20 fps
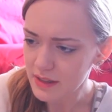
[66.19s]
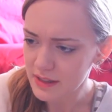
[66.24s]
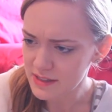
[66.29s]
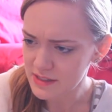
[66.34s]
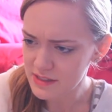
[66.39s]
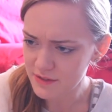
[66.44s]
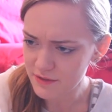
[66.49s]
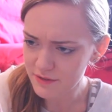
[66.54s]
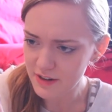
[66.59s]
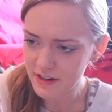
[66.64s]

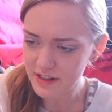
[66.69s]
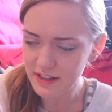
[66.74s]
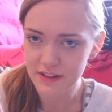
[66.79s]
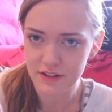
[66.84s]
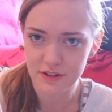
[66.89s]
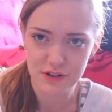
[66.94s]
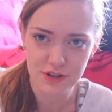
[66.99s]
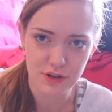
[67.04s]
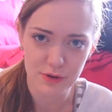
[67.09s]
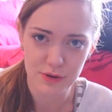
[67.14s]
his funny
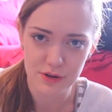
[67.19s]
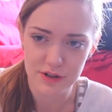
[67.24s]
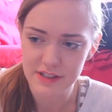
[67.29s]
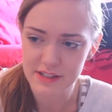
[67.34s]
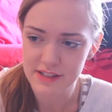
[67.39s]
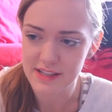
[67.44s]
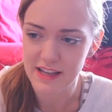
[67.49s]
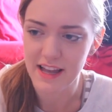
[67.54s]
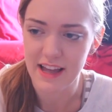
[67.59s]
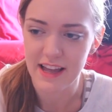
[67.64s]
little
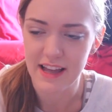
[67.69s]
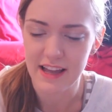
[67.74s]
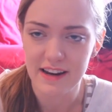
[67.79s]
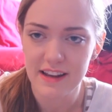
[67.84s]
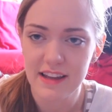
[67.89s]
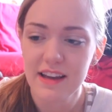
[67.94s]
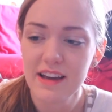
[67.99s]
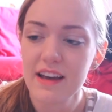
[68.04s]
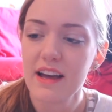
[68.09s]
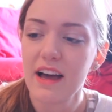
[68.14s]
shorts
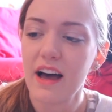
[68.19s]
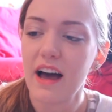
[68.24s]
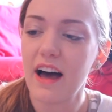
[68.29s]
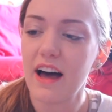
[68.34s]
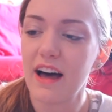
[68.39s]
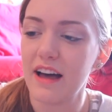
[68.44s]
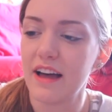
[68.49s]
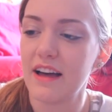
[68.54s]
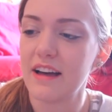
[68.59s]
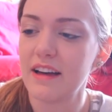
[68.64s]
and
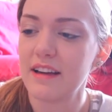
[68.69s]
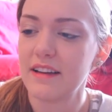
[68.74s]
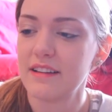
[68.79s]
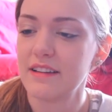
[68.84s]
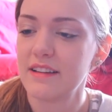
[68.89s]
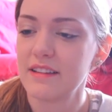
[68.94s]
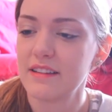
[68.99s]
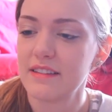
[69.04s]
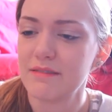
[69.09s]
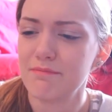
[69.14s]
uh,
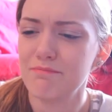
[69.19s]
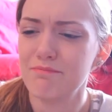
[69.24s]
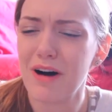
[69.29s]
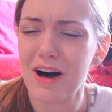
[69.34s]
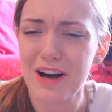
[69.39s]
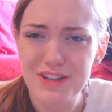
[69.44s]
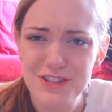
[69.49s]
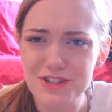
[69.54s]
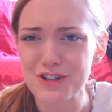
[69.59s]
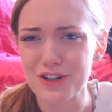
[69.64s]

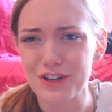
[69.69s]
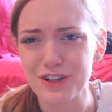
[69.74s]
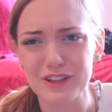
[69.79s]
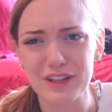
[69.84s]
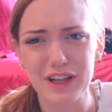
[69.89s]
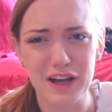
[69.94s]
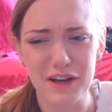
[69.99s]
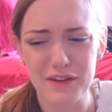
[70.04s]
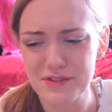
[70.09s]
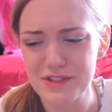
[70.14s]
monster
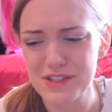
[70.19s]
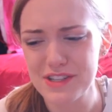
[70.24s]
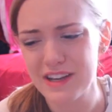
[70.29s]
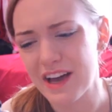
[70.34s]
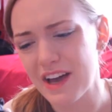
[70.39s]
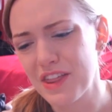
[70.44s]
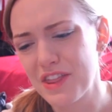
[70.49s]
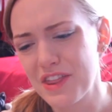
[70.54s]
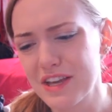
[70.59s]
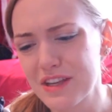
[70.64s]
gloves.
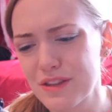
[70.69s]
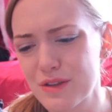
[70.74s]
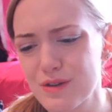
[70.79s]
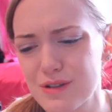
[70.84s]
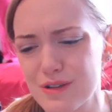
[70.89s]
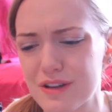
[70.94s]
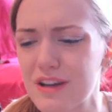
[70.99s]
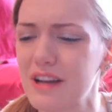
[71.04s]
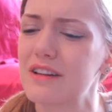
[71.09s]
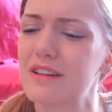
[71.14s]
I think those
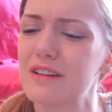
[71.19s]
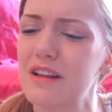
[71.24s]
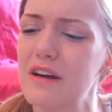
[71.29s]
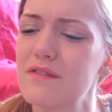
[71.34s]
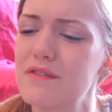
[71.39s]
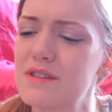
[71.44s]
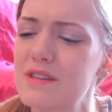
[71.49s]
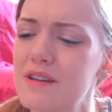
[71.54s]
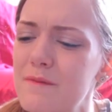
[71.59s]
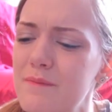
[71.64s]
look like
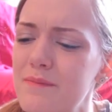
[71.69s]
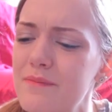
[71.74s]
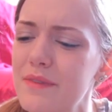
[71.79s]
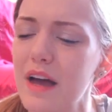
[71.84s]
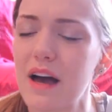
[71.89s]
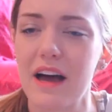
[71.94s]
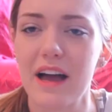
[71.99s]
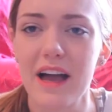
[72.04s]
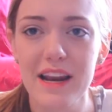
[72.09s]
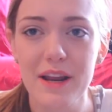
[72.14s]
gloves.
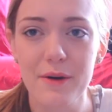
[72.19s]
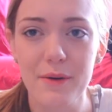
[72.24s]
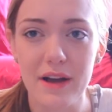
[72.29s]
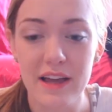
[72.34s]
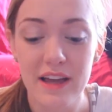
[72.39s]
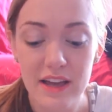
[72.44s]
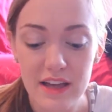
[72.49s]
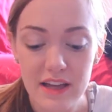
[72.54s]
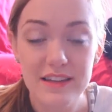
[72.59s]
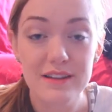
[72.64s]
Uh,
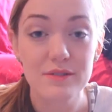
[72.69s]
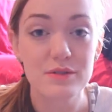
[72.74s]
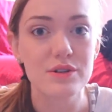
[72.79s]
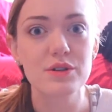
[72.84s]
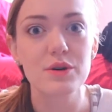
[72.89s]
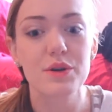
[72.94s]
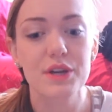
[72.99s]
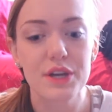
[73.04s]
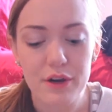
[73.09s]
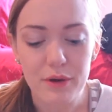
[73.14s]
anyway, these were
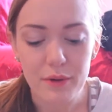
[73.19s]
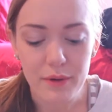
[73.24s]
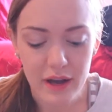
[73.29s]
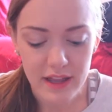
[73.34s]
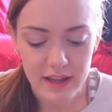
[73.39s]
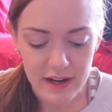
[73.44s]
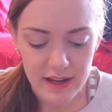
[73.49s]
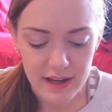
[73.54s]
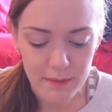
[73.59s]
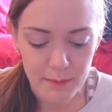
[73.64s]
so cute
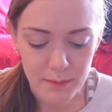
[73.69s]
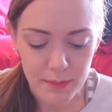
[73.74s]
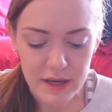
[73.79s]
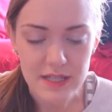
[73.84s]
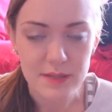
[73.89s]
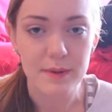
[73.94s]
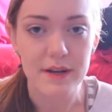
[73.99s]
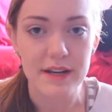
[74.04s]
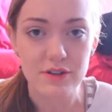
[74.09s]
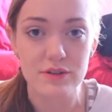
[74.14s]
and it
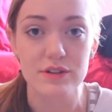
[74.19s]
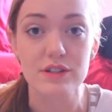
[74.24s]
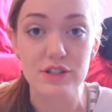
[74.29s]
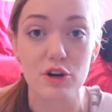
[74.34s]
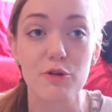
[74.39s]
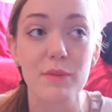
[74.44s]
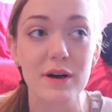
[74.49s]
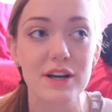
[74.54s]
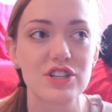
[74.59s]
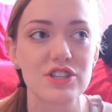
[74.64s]
piqued my interest
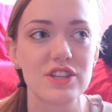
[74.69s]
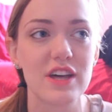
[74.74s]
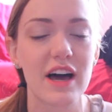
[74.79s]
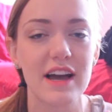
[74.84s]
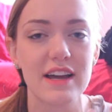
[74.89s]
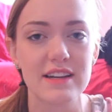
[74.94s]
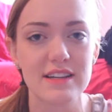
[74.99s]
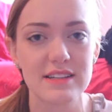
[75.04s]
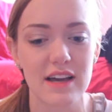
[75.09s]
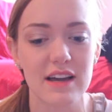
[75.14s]
so much that
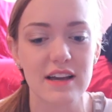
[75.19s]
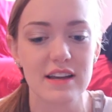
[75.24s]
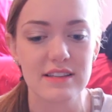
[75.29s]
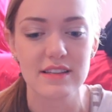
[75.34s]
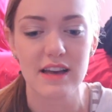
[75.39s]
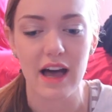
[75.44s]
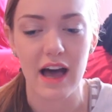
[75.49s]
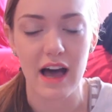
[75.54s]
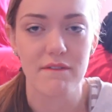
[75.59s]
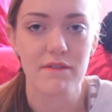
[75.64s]
I decided
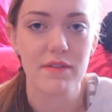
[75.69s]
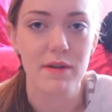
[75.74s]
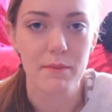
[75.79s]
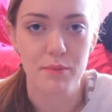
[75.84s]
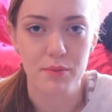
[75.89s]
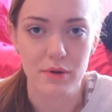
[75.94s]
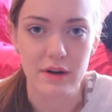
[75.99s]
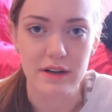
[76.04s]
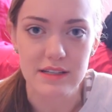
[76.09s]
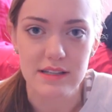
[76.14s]
to have them
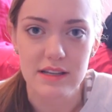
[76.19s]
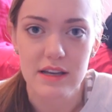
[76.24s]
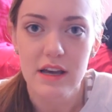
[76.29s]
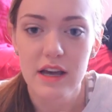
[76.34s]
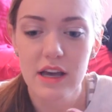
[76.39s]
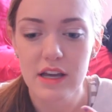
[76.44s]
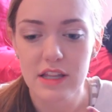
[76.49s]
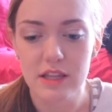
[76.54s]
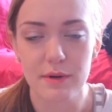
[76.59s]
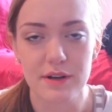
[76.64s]
print
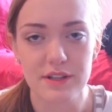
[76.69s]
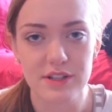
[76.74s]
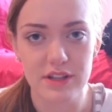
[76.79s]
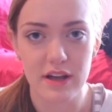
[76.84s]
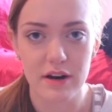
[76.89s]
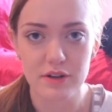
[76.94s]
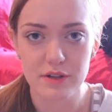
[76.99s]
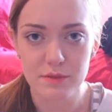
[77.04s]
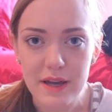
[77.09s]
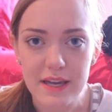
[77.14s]
the monster
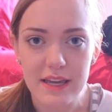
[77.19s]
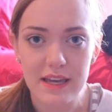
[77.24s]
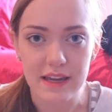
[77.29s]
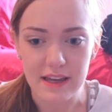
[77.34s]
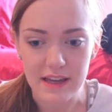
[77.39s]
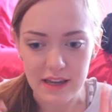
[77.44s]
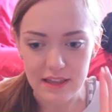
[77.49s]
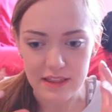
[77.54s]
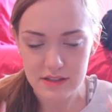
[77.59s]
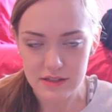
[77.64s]
that I was making.
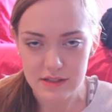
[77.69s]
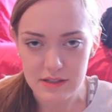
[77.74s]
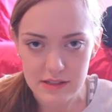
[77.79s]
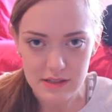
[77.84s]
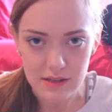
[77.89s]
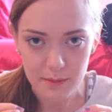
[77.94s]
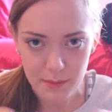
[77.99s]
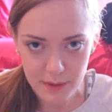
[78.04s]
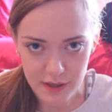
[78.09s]
Again, this is the